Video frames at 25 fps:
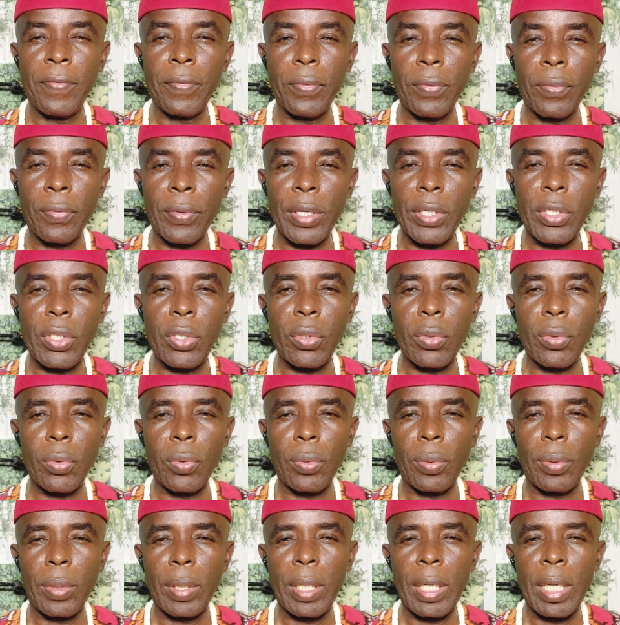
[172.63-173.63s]
you read
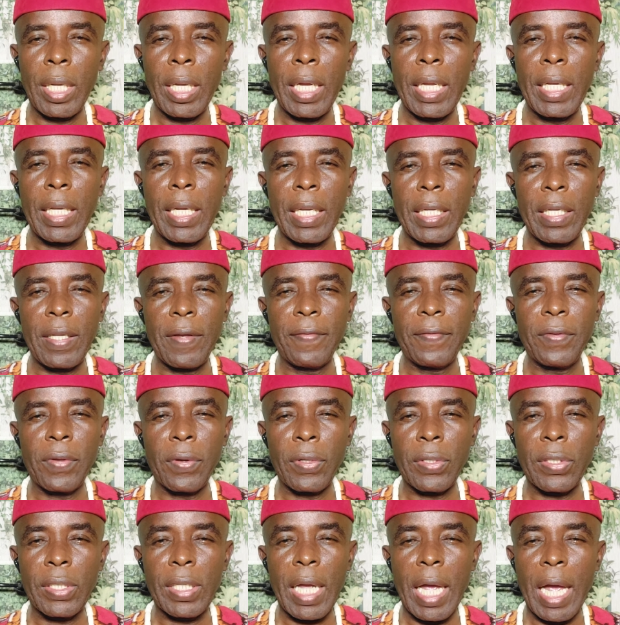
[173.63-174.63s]
through, the
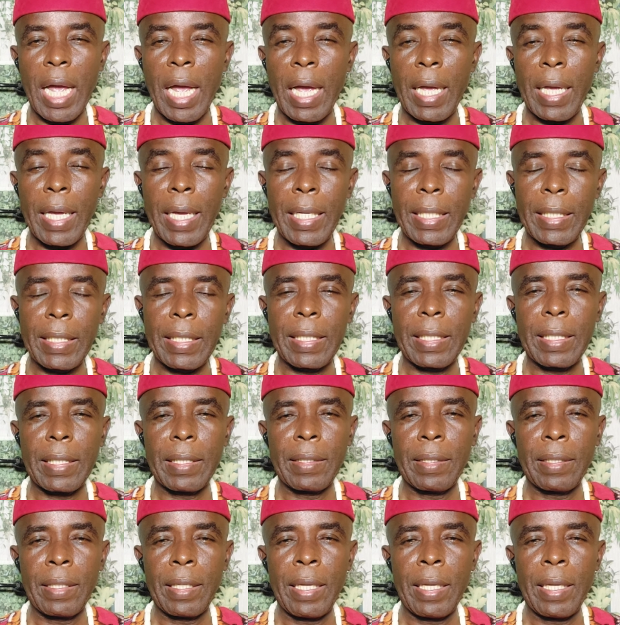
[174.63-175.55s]
diphthongs are 8.